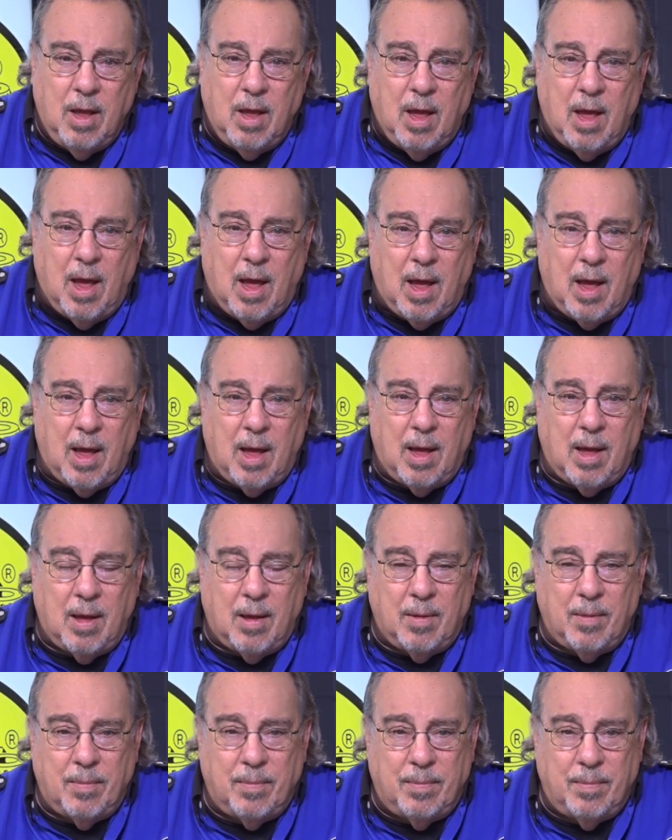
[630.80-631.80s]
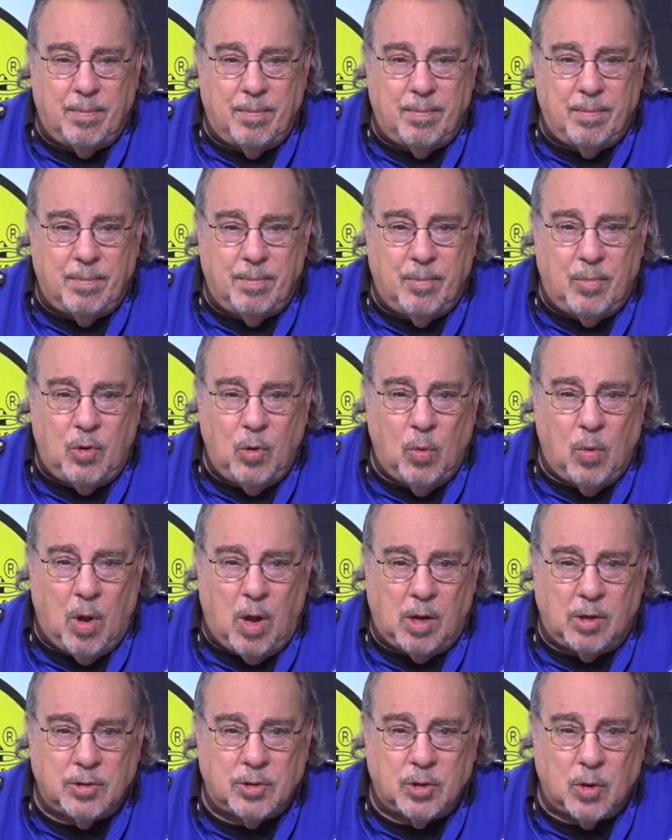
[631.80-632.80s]
to do
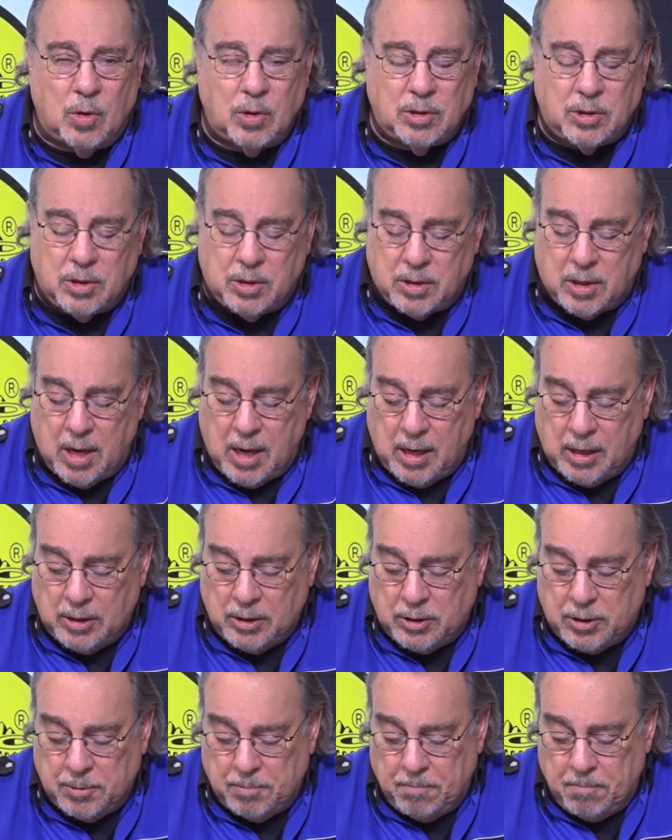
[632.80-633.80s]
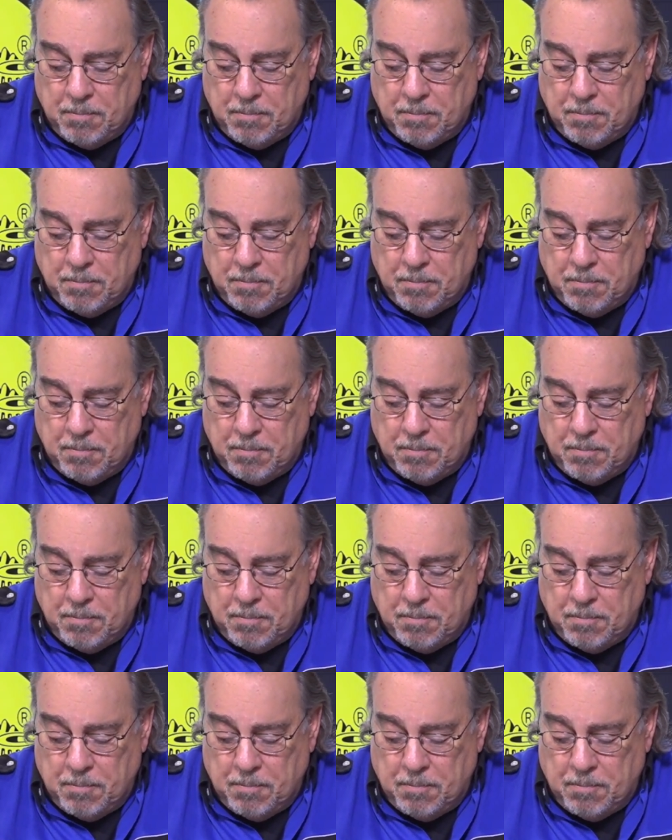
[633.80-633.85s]
all sorts of things.